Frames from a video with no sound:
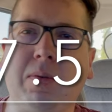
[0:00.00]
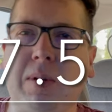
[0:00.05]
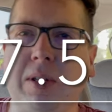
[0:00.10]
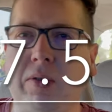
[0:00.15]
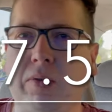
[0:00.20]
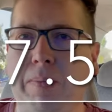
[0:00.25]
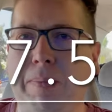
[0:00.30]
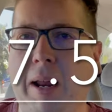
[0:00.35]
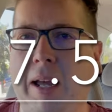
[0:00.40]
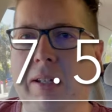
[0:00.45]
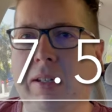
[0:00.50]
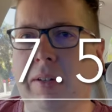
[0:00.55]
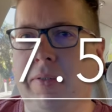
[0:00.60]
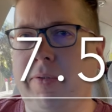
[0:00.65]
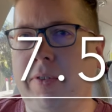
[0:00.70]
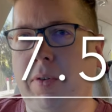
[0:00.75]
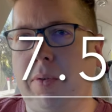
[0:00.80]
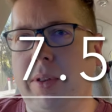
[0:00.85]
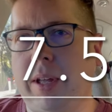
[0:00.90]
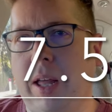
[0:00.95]
ones replaced a
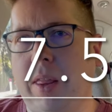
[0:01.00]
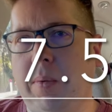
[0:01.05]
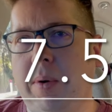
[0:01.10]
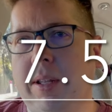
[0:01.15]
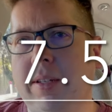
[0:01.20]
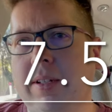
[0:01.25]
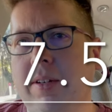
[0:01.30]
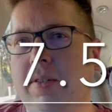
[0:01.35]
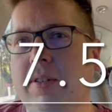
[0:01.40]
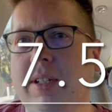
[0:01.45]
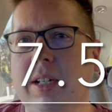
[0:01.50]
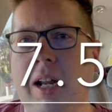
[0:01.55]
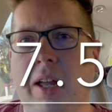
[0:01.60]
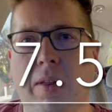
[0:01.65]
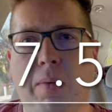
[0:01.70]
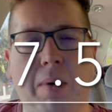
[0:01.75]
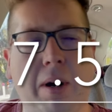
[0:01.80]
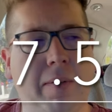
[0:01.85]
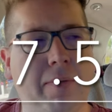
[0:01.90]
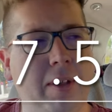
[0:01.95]
few of the other ones. There is another
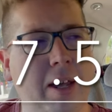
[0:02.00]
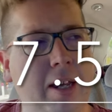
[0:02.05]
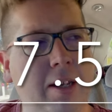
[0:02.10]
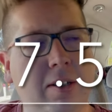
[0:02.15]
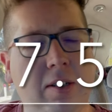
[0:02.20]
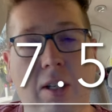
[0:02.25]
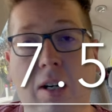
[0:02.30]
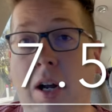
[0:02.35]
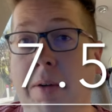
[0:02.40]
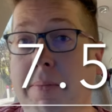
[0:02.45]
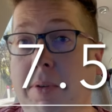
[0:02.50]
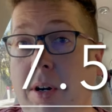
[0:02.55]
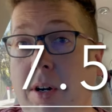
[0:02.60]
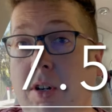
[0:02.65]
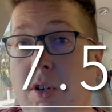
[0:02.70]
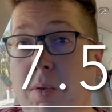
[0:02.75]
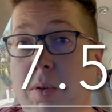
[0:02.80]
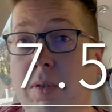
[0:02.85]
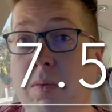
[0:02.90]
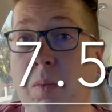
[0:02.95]
one of these that I'm going to
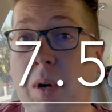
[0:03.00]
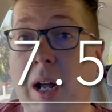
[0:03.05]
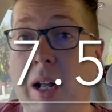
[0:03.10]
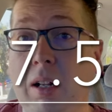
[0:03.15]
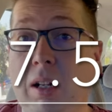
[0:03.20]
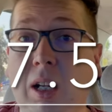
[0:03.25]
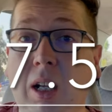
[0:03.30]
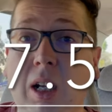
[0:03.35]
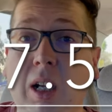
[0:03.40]
do as well.